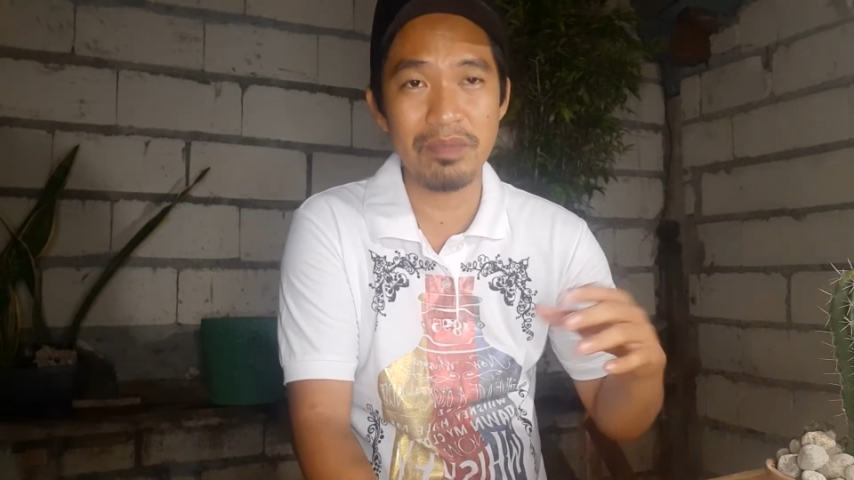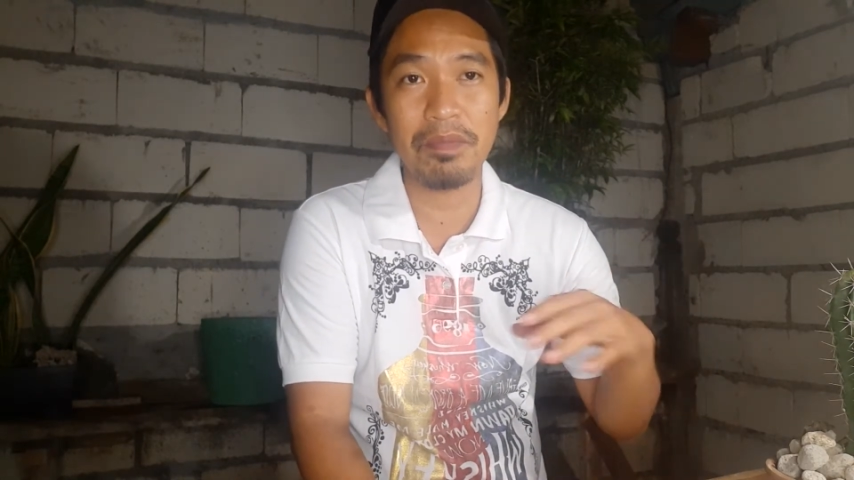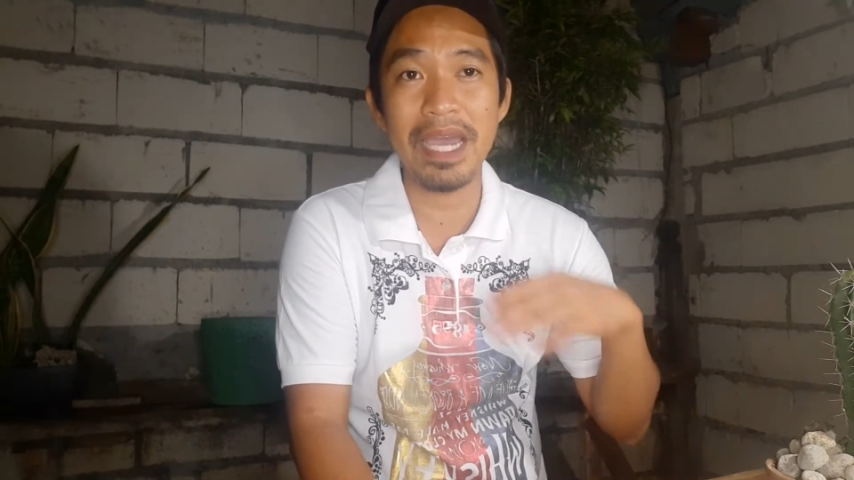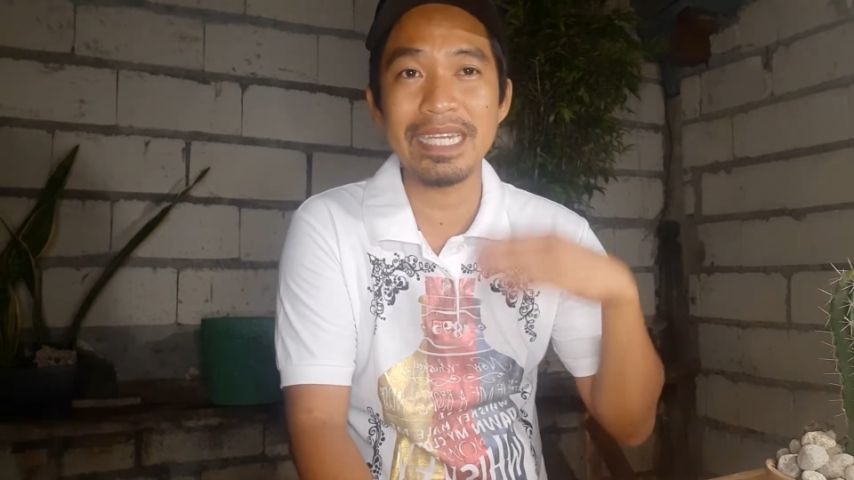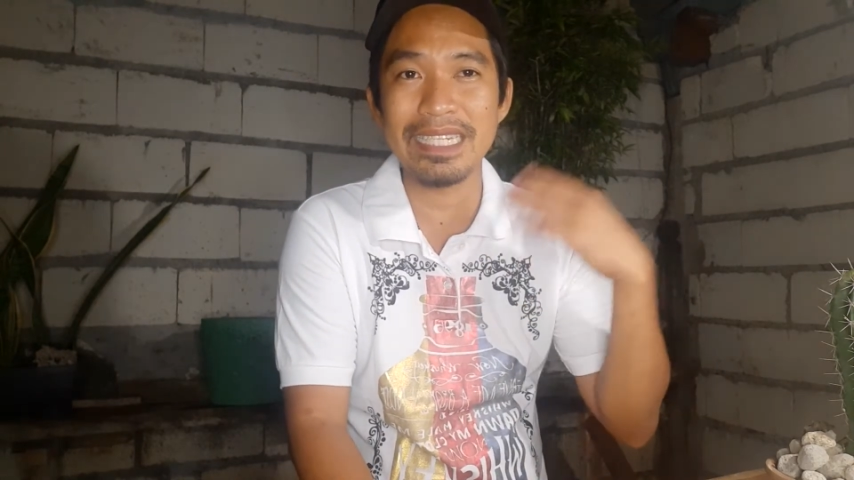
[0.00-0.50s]

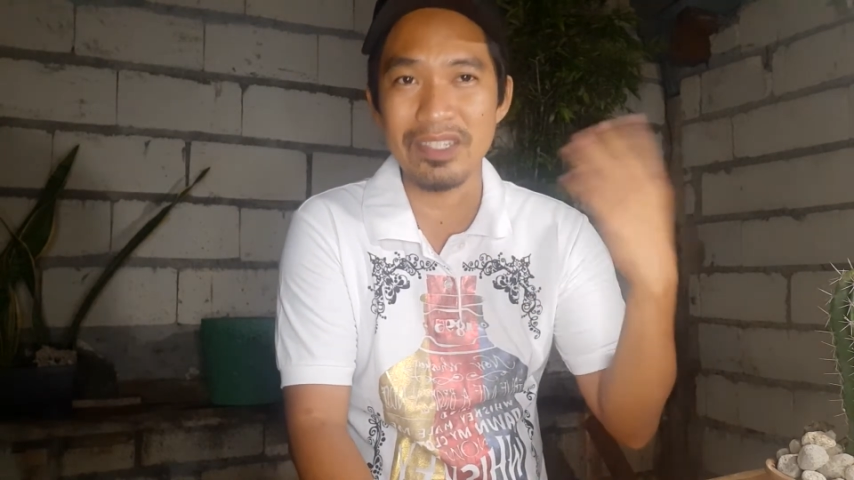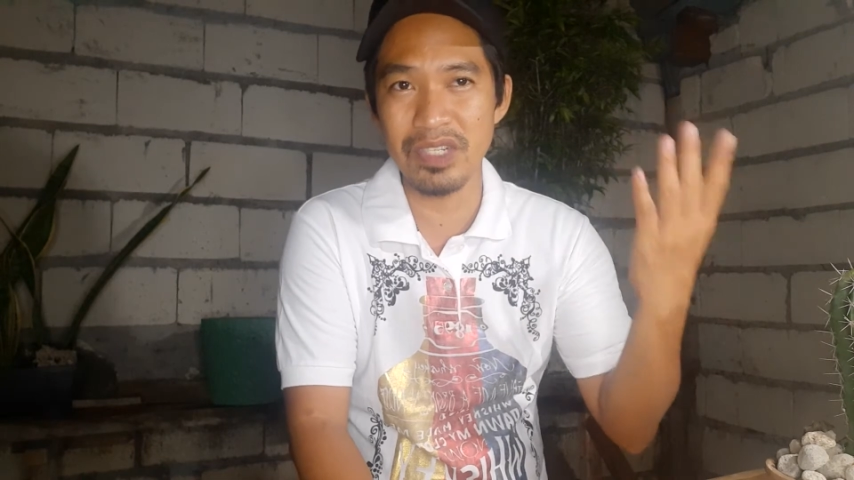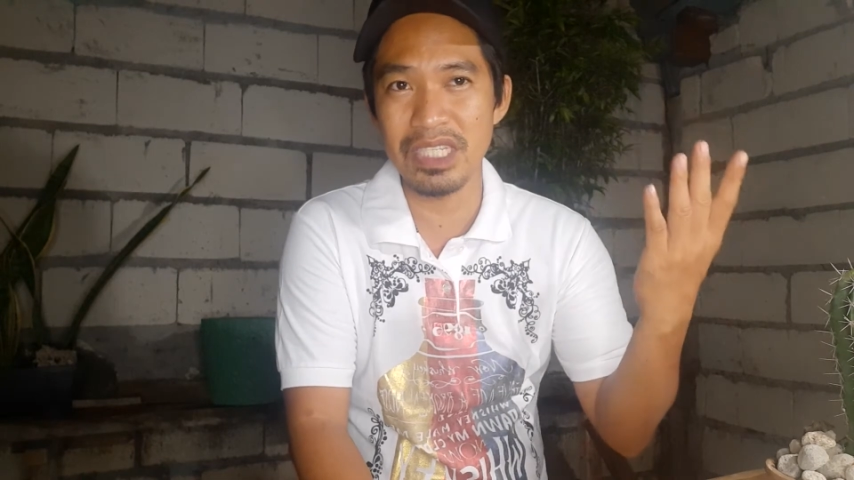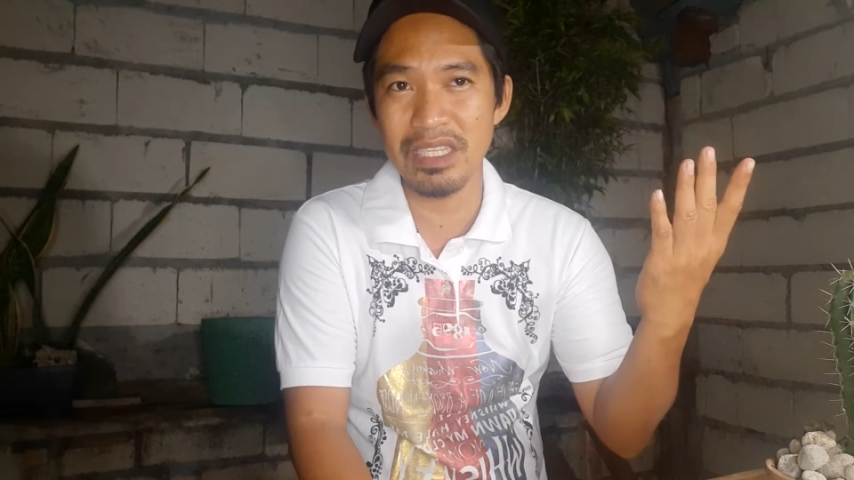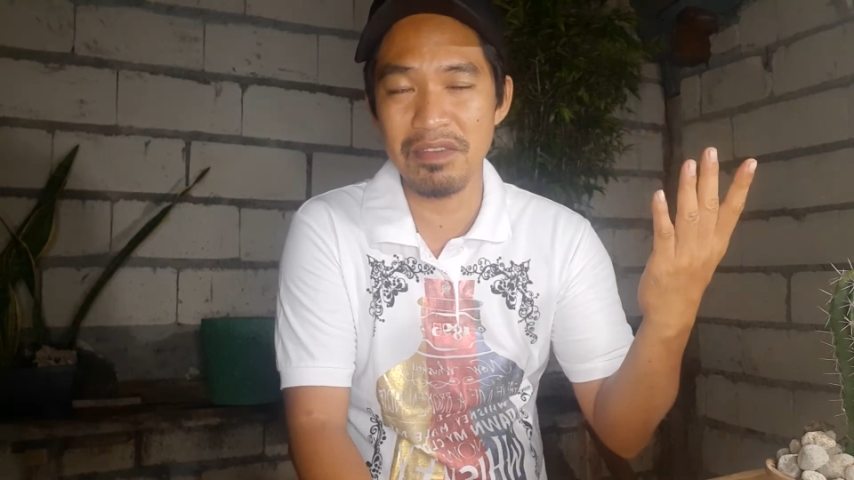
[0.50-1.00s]
might
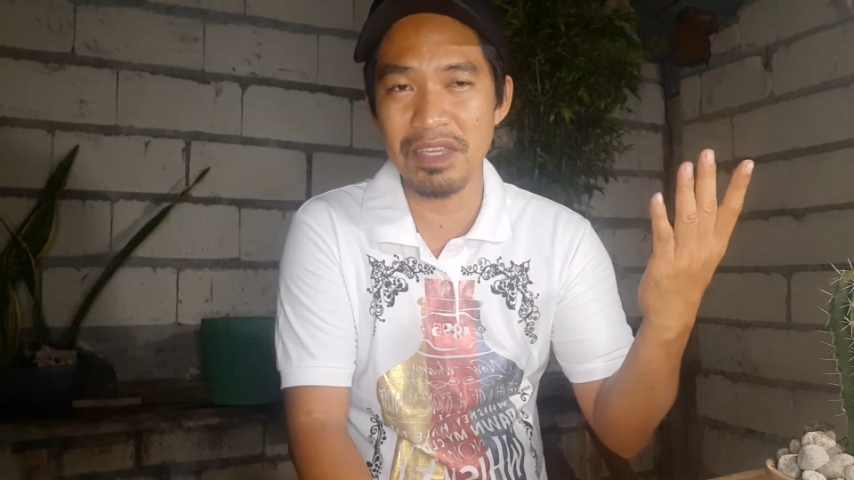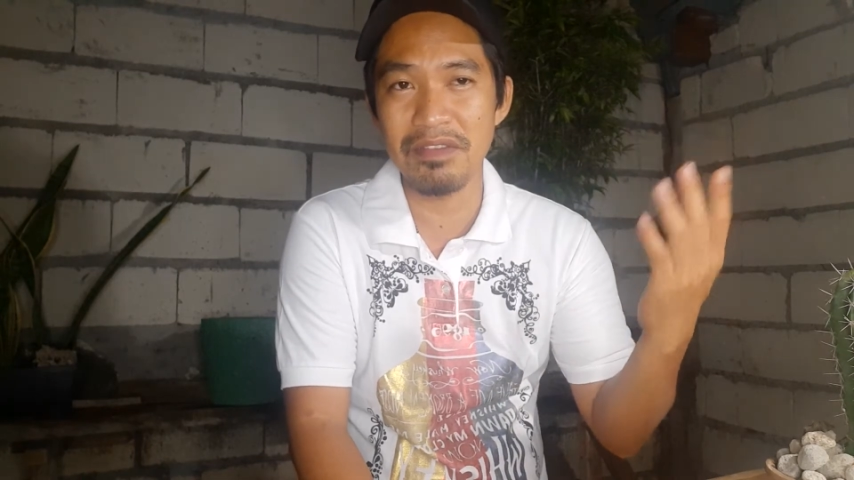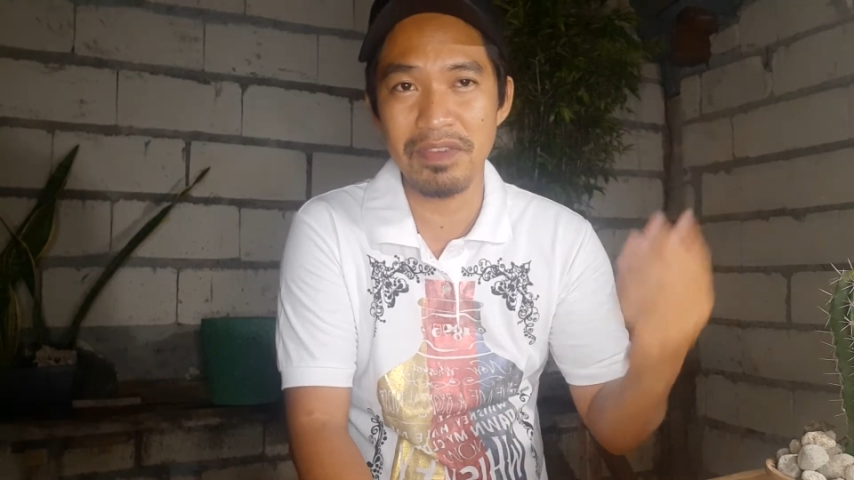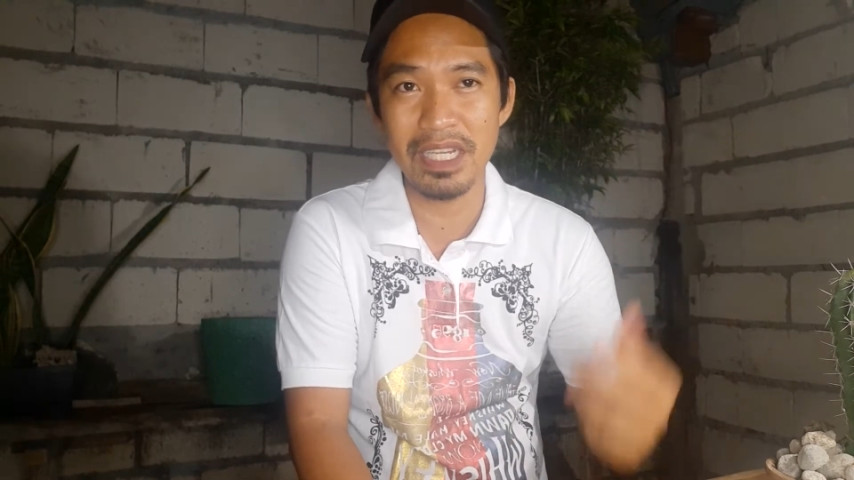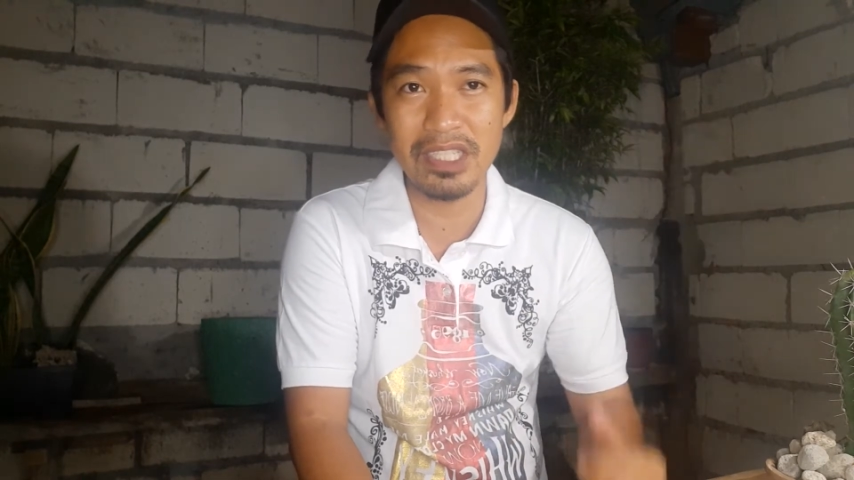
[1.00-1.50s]
increase if
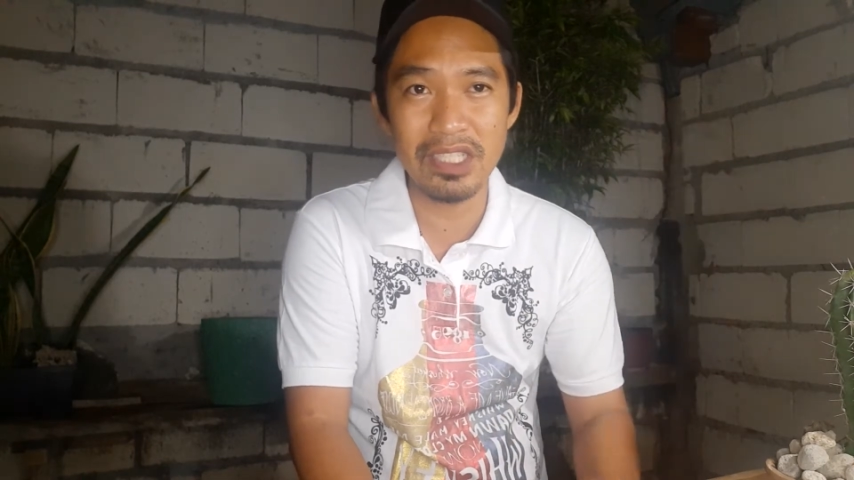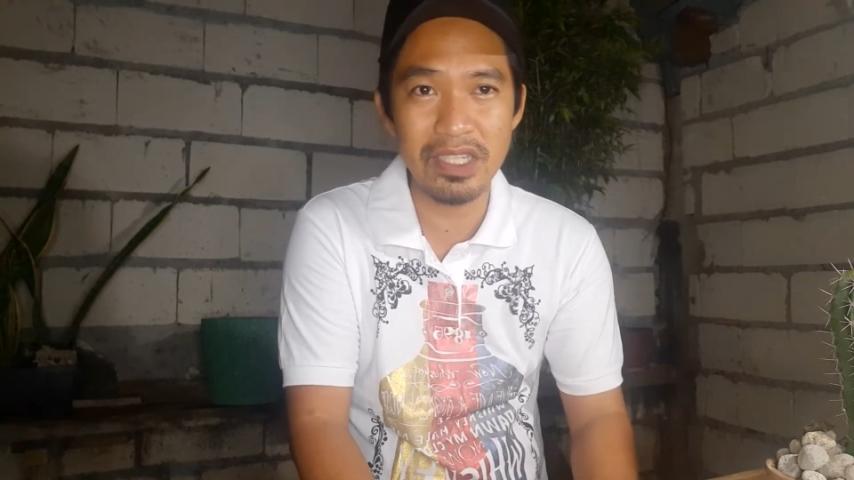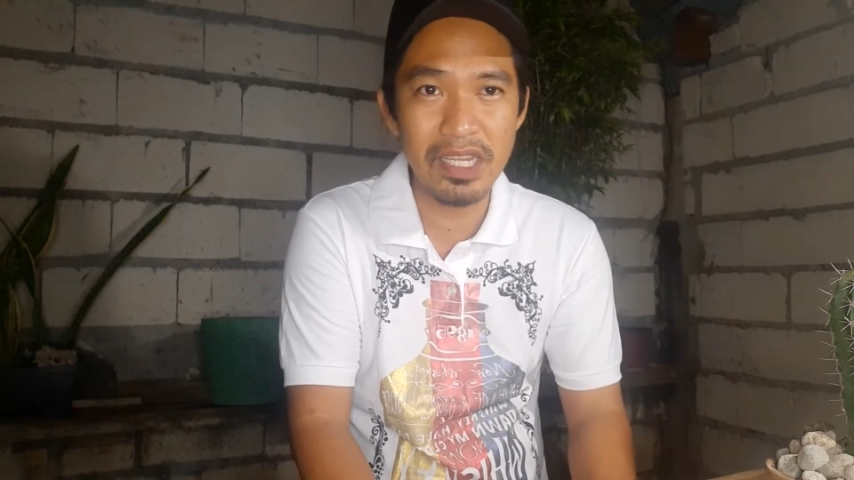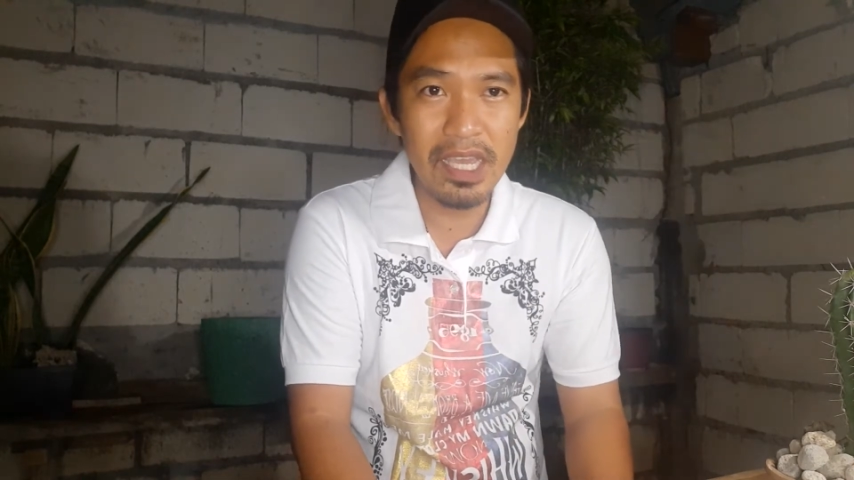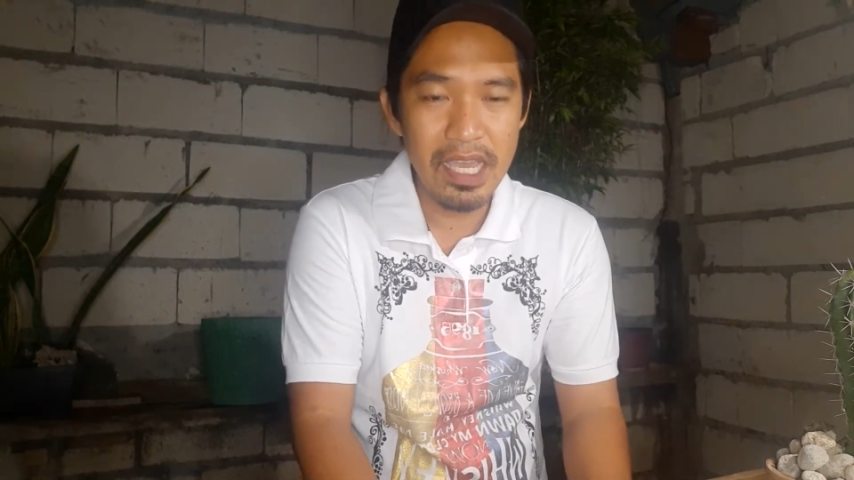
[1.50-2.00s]
inflation